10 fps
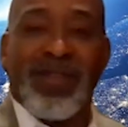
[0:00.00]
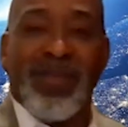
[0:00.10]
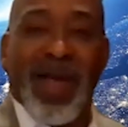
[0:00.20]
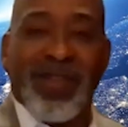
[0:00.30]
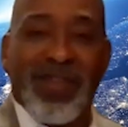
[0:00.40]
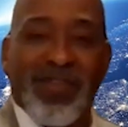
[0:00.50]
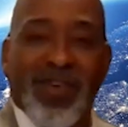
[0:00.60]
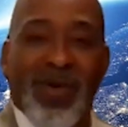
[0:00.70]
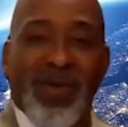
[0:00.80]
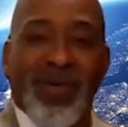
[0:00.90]
This is Pastor
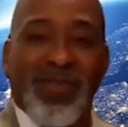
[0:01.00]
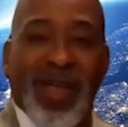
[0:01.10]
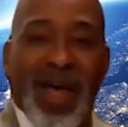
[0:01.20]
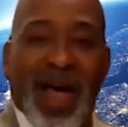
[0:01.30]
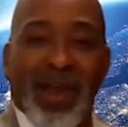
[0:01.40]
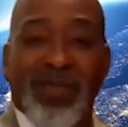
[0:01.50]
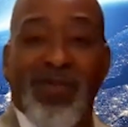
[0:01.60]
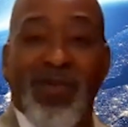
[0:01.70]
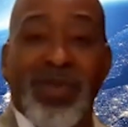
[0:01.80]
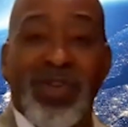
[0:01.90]
Jones. I
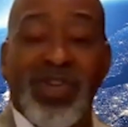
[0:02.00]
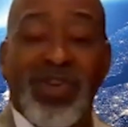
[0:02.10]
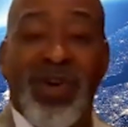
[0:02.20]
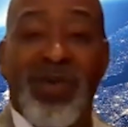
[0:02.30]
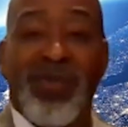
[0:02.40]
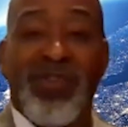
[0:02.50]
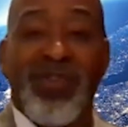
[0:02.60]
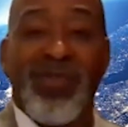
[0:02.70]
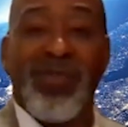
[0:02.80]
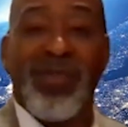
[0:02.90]
look forward to sharing
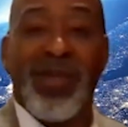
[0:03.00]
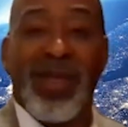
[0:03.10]
with you